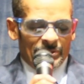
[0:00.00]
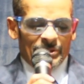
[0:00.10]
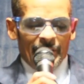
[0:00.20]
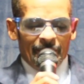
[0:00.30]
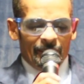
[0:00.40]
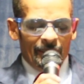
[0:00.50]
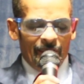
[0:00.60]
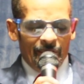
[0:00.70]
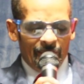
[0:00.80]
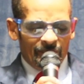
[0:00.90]
2
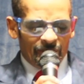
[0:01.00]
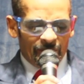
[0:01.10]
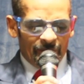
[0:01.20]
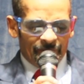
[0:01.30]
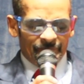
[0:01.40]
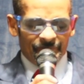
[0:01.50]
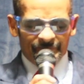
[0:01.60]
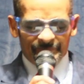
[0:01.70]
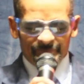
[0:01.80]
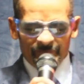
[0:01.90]
Kings,
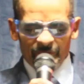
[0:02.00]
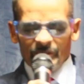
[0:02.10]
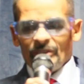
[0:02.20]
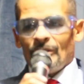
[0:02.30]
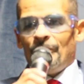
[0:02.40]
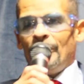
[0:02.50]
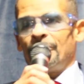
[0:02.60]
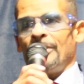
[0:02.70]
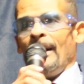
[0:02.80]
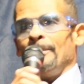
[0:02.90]
the
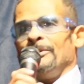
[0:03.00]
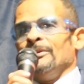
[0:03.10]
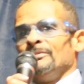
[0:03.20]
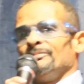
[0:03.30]
5th chapter,